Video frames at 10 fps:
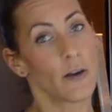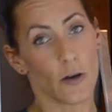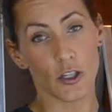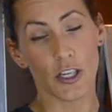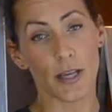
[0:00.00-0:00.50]

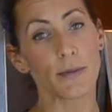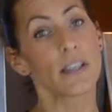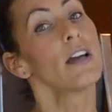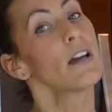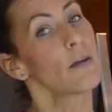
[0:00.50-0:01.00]
or
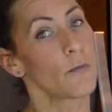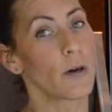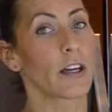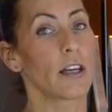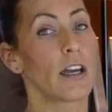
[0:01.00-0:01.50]
chips,
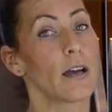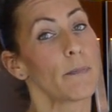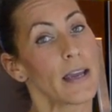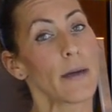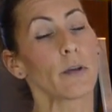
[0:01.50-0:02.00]
we're gonna
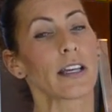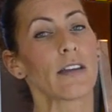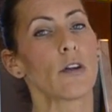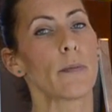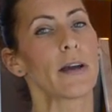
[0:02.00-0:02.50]
be able to
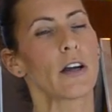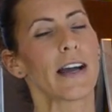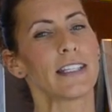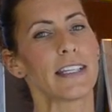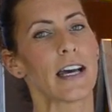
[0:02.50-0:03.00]
give you a better
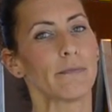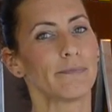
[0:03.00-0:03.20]
idea.